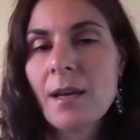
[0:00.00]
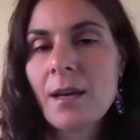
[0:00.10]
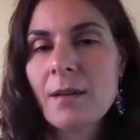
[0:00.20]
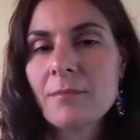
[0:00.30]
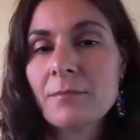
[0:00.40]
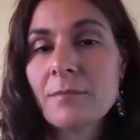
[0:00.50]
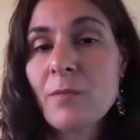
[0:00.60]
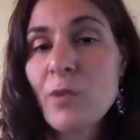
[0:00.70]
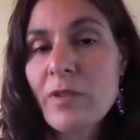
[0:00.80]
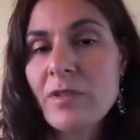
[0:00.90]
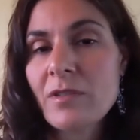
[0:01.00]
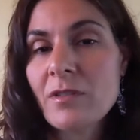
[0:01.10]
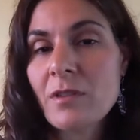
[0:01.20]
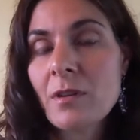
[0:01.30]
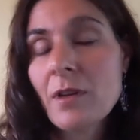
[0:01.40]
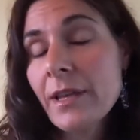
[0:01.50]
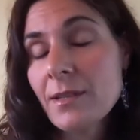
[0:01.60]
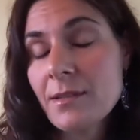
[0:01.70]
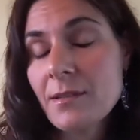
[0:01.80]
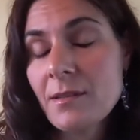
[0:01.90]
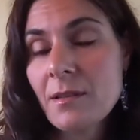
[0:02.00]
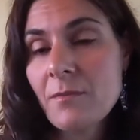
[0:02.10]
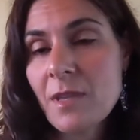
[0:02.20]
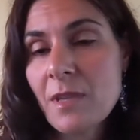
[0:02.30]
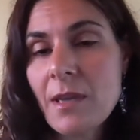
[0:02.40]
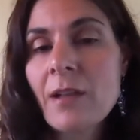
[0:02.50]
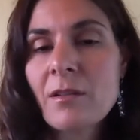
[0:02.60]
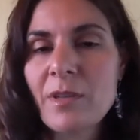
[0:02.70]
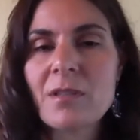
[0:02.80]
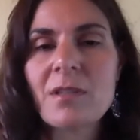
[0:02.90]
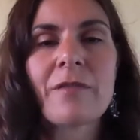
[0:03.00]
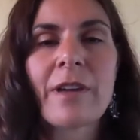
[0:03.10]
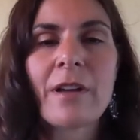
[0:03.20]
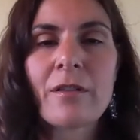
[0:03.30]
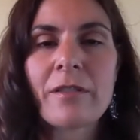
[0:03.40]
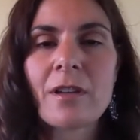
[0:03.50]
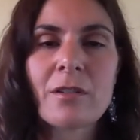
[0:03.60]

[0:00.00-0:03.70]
more than, I guess, the elements of health,